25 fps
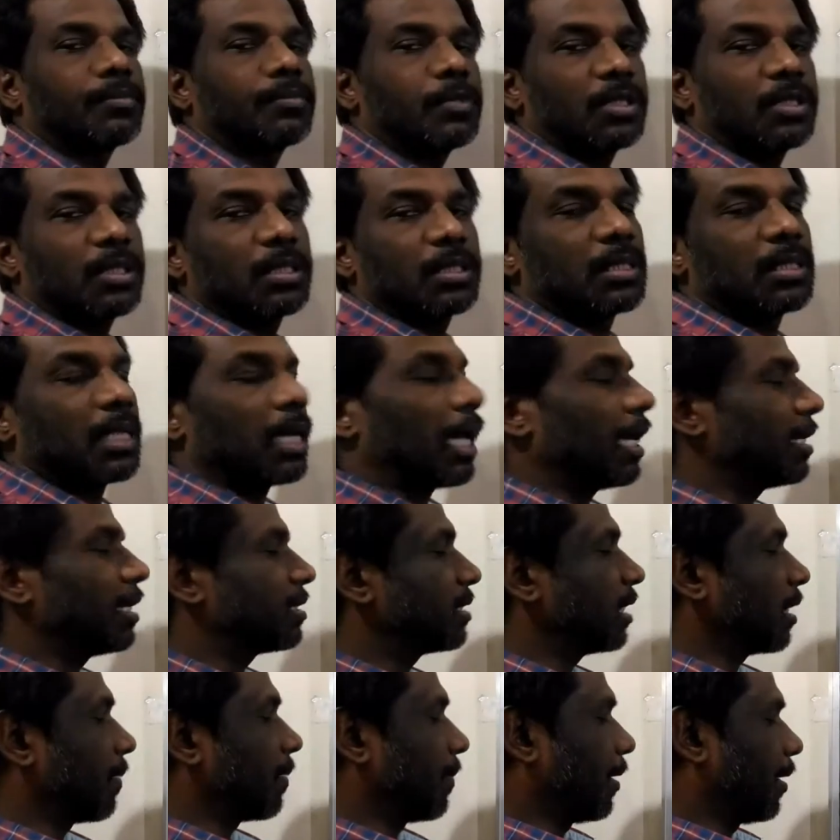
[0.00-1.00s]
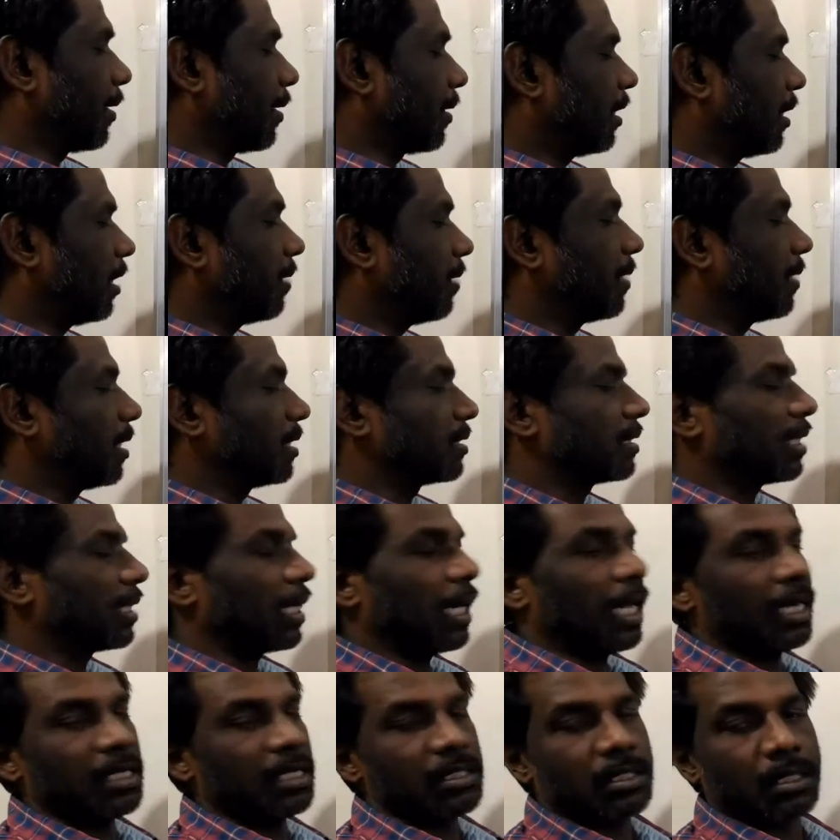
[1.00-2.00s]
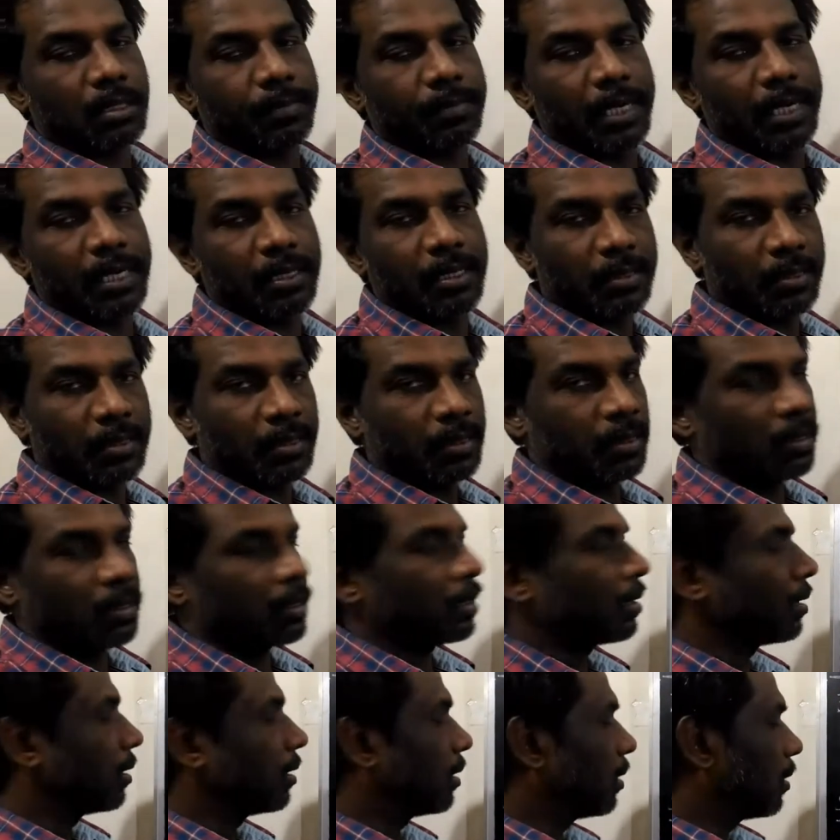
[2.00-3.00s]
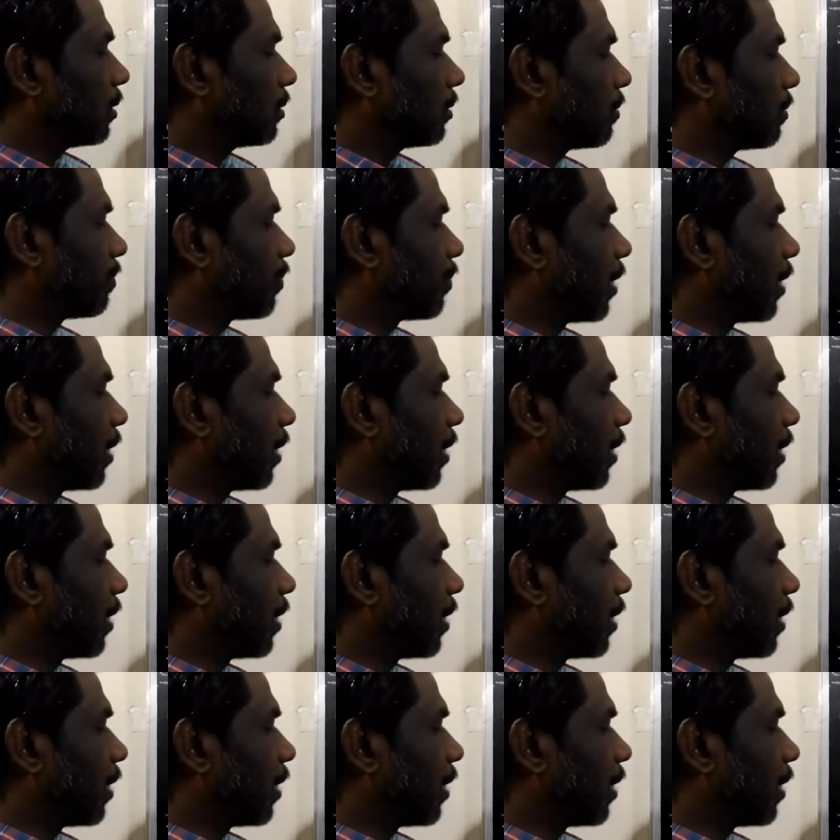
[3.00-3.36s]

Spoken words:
This is the line segment. AB is the line segment. The